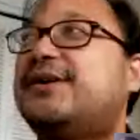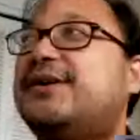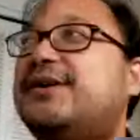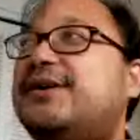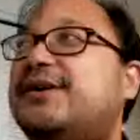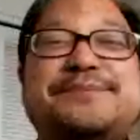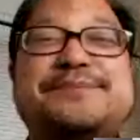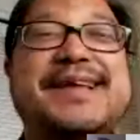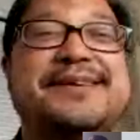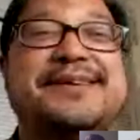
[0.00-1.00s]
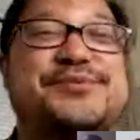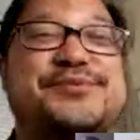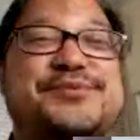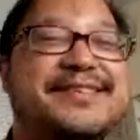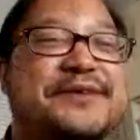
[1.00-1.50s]
well, my latest
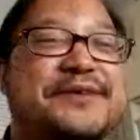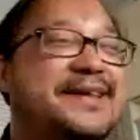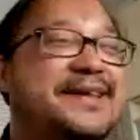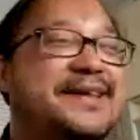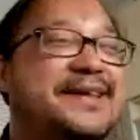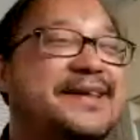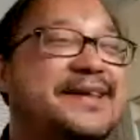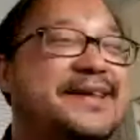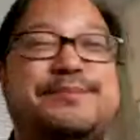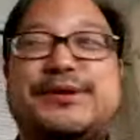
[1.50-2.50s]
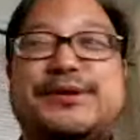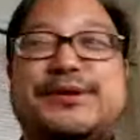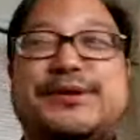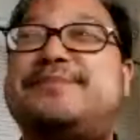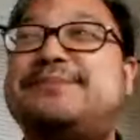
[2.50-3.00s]
one, it's not really the one that you blow
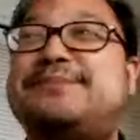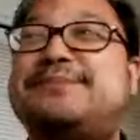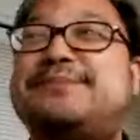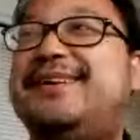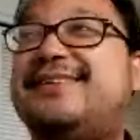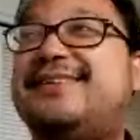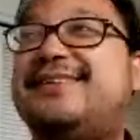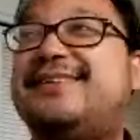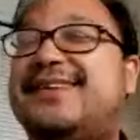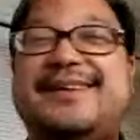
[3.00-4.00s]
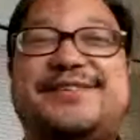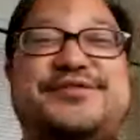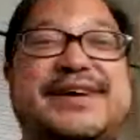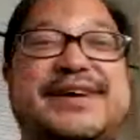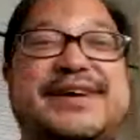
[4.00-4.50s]
into, but my latest
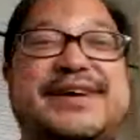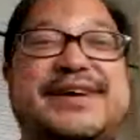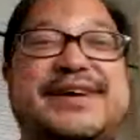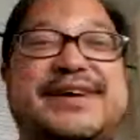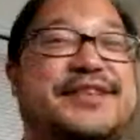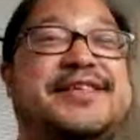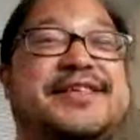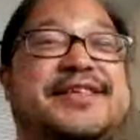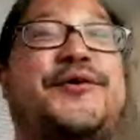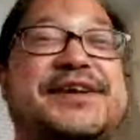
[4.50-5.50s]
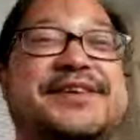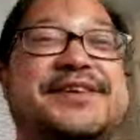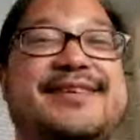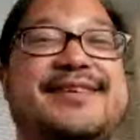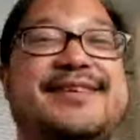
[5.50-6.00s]
fetish is the
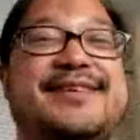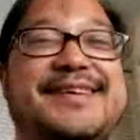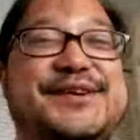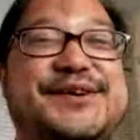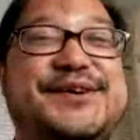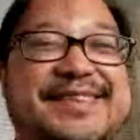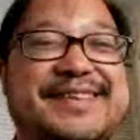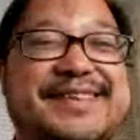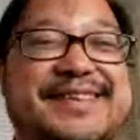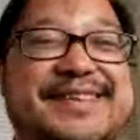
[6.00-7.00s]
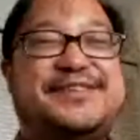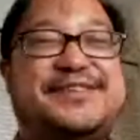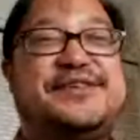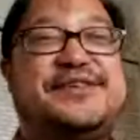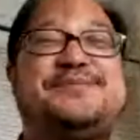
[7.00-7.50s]
accordion. So
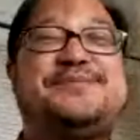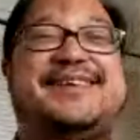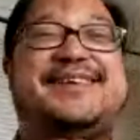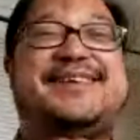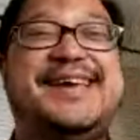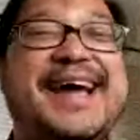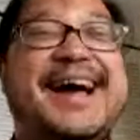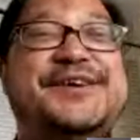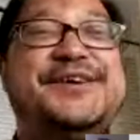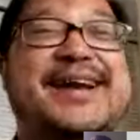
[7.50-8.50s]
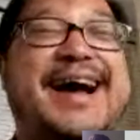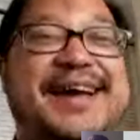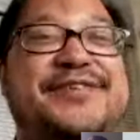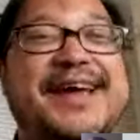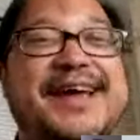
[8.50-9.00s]
the squeeze box thing. And
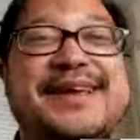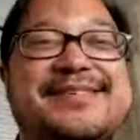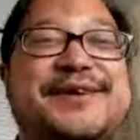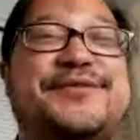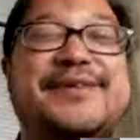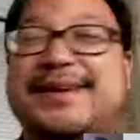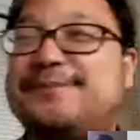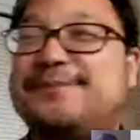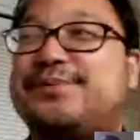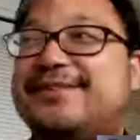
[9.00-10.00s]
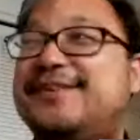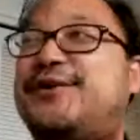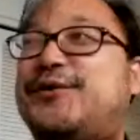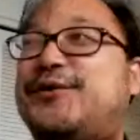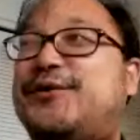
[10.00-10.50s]
I find myself when I'm practicing
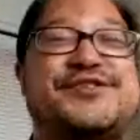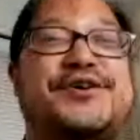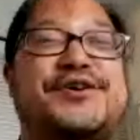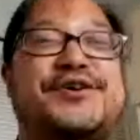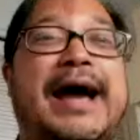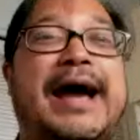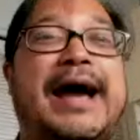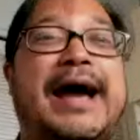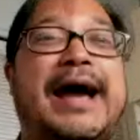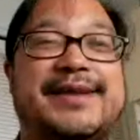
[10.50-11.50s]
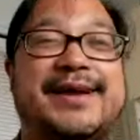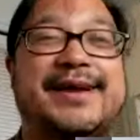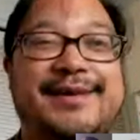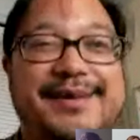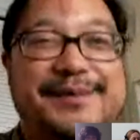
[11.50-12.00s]
chording that I start to
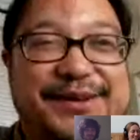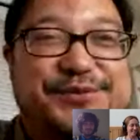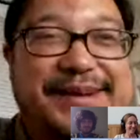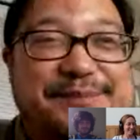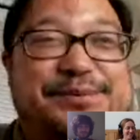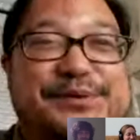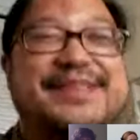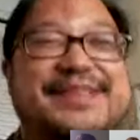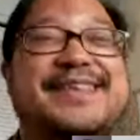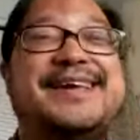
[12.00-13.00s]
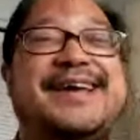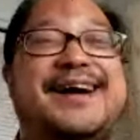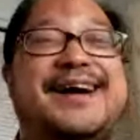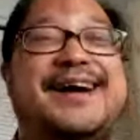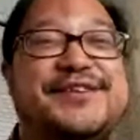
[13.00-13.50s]
hyperventilate, because when I'm pulling the
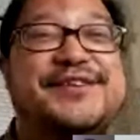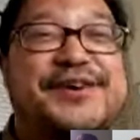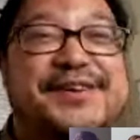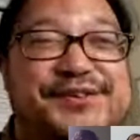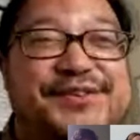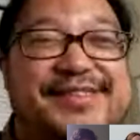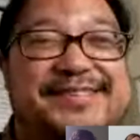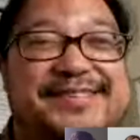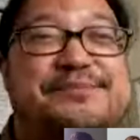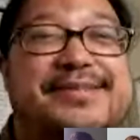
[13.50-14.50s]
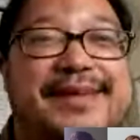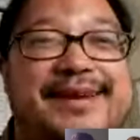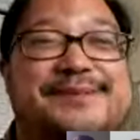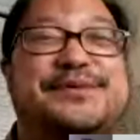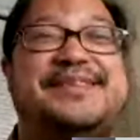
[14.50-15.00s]
thing out, I start to do the
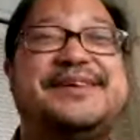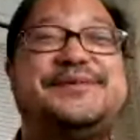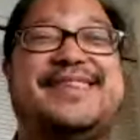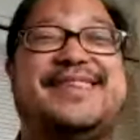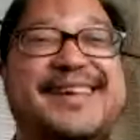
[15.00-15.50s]
sympathetic breathing with